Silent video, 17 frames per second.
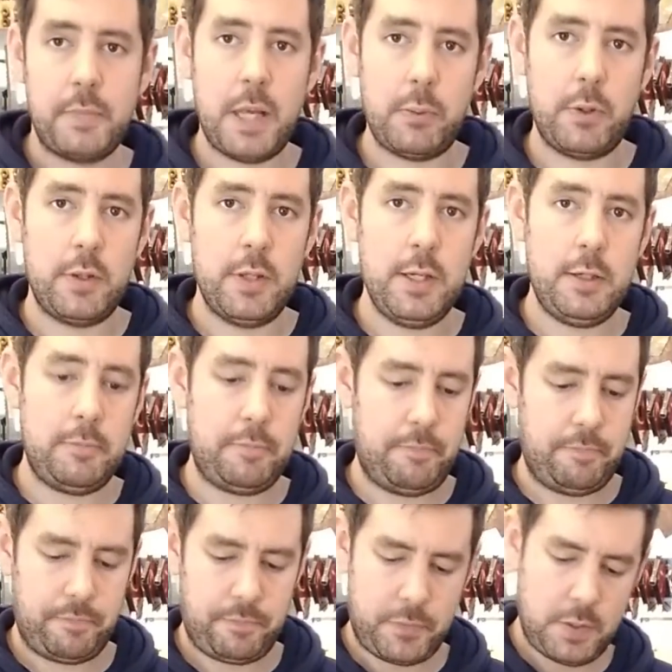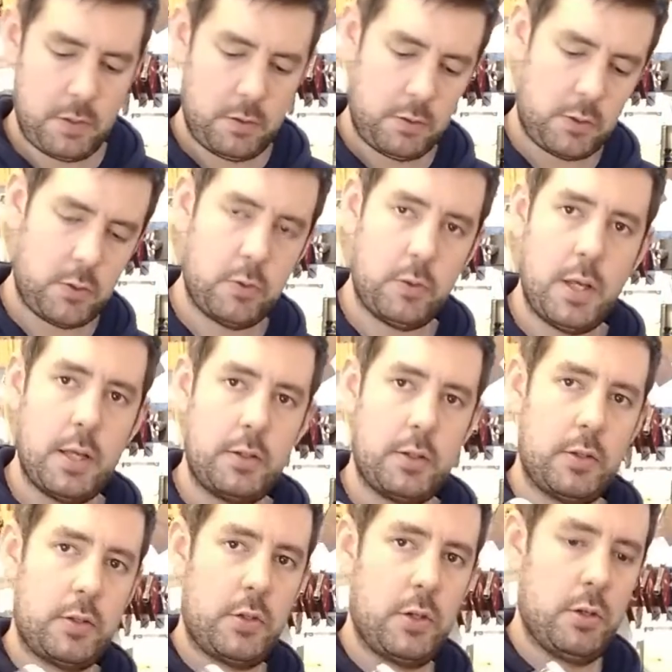that one there. So that
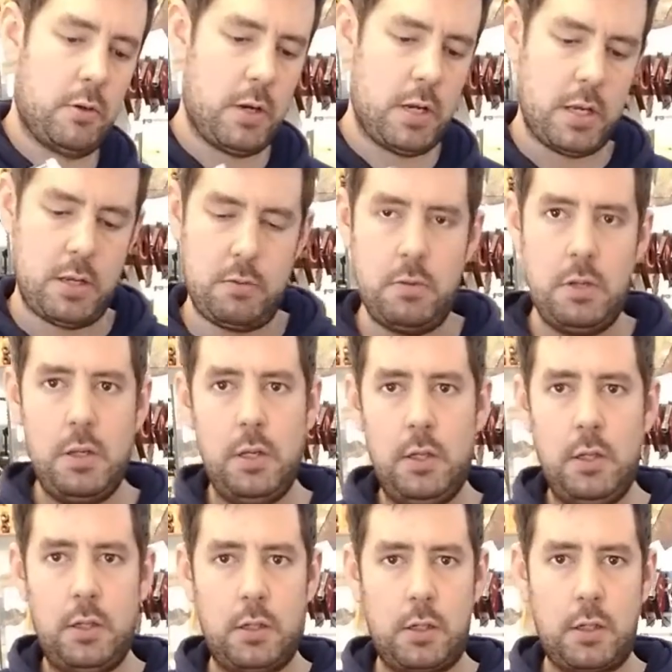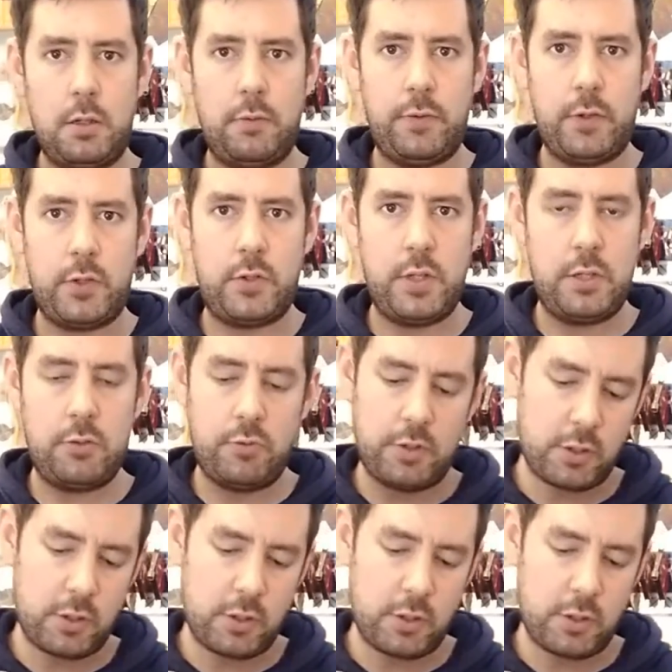does your kind of first stage